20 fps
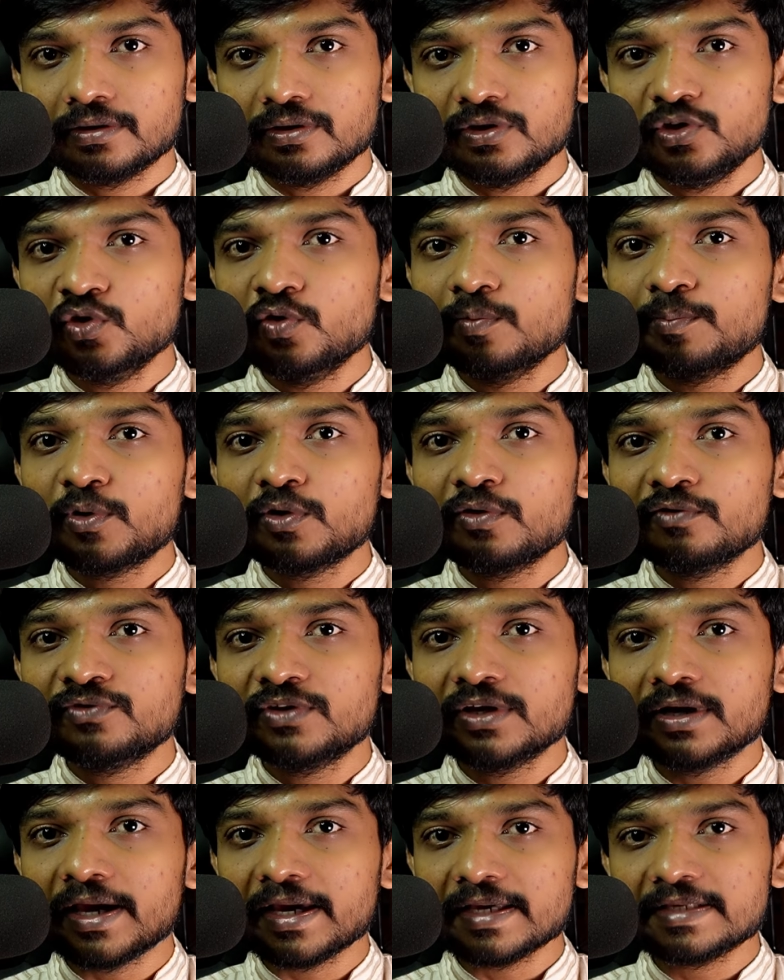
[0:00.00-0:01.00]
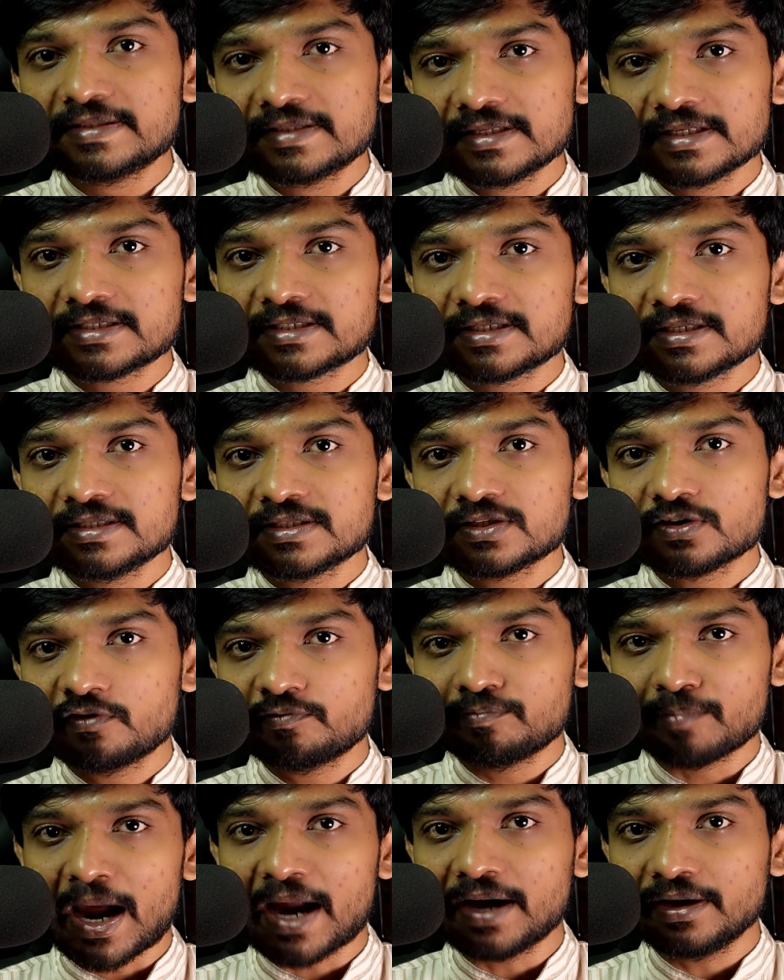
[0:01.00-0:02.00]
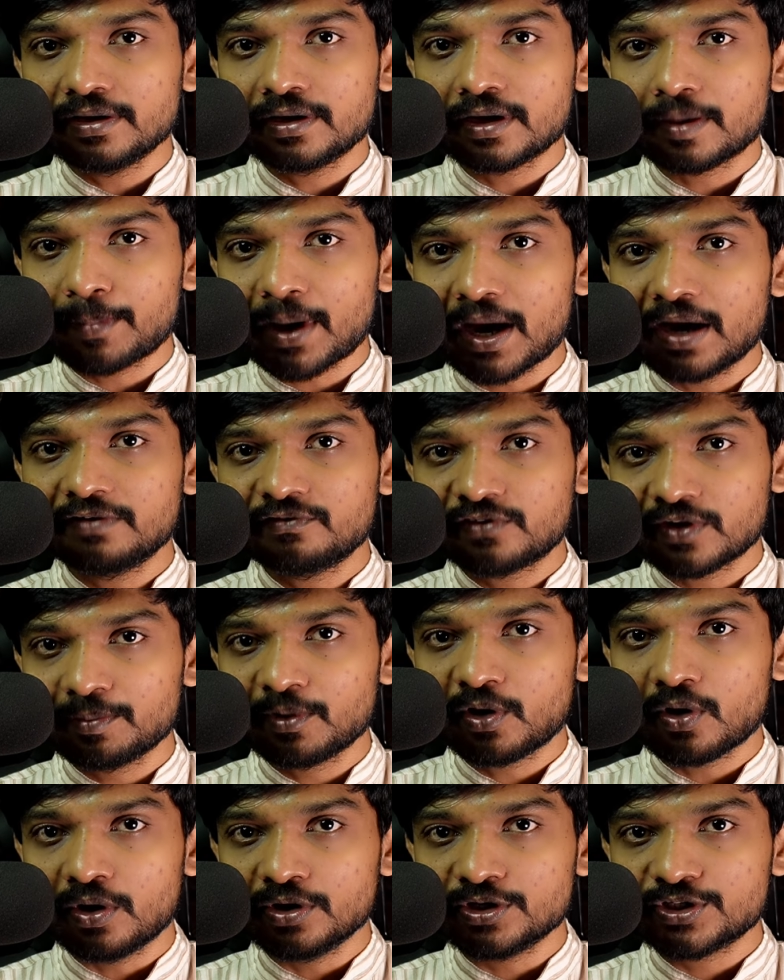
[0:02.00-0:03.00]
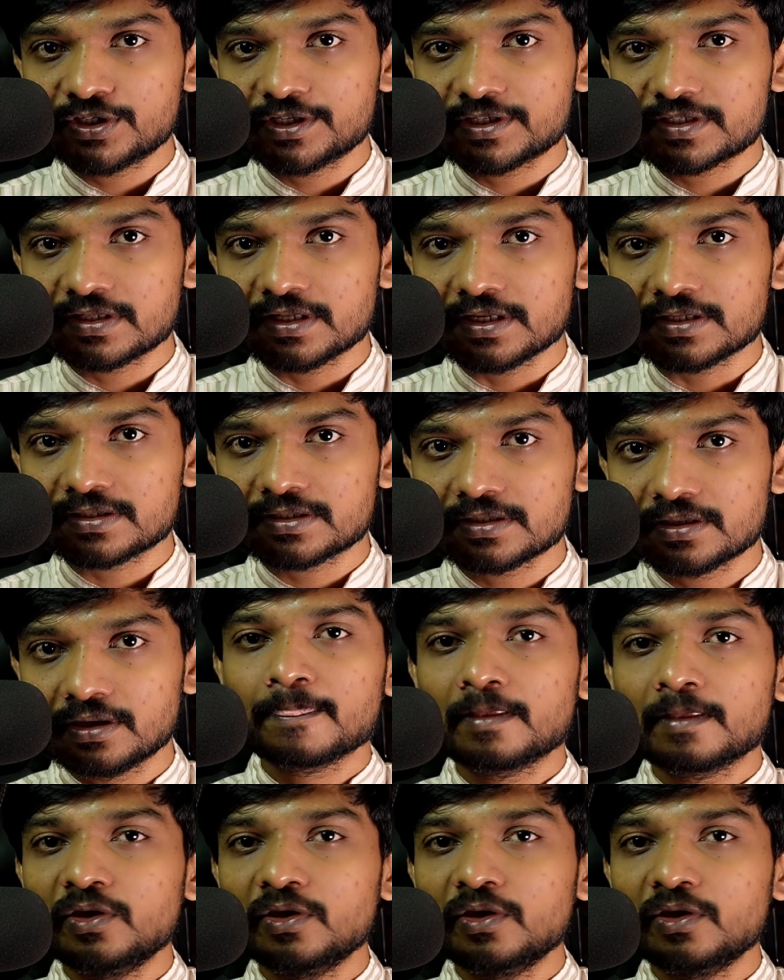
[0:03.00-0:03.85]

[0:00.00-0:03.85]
You prove the existence of matter apart from consciousness.